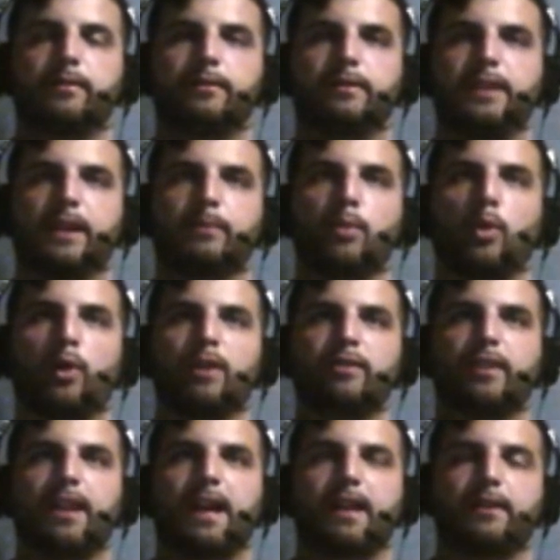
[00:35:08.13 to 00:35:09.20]
dig more into
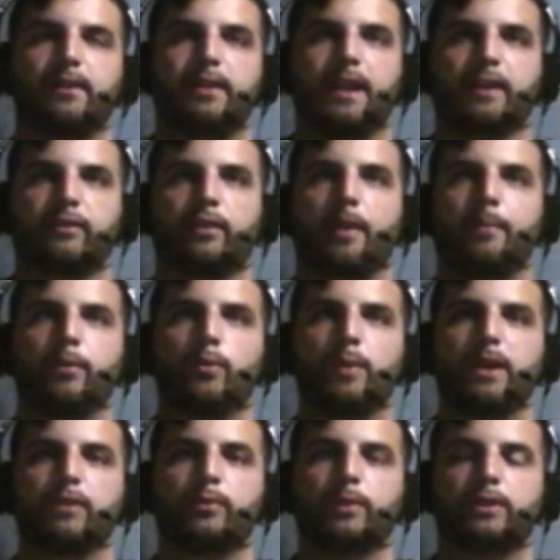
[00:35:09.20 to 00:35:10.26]
that in the next couple of
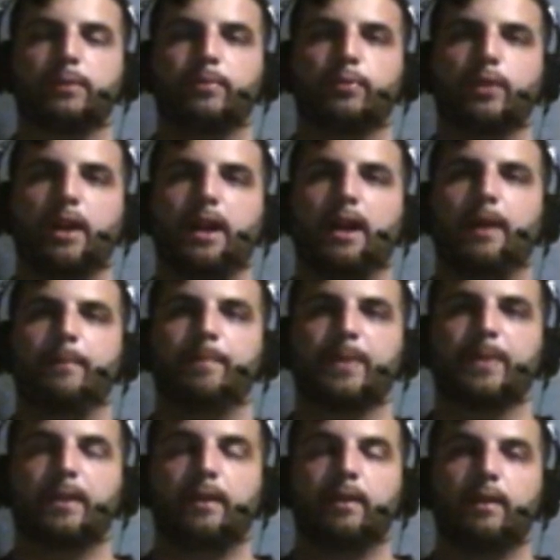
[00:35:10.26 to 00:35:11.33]
weeks with
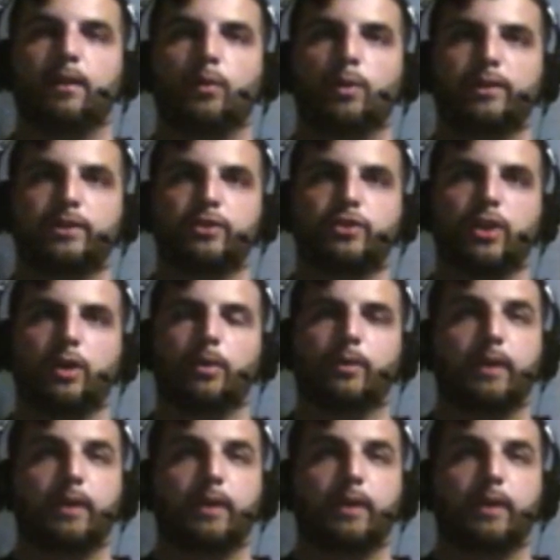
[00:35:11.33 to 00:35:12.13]
the show.